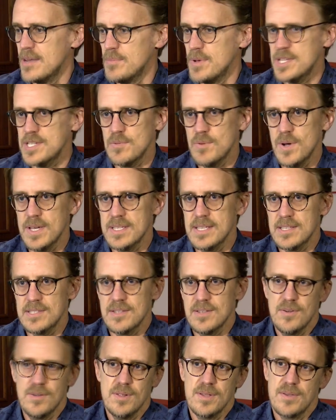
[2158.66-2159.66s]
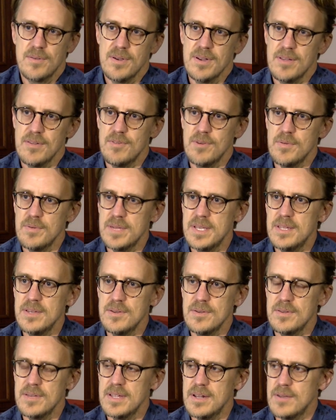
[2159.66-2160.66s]
animation-wise, that's the holy grail of what we
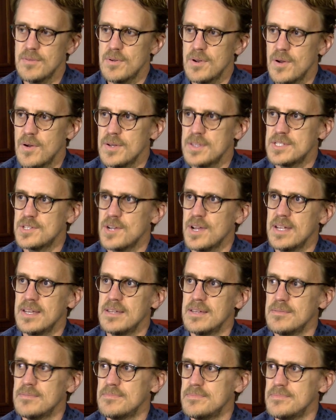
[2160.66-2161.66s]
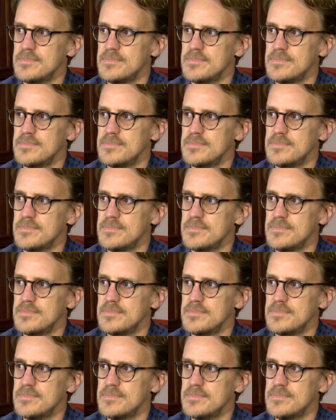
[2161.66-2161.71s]
do. You know, we're always trying to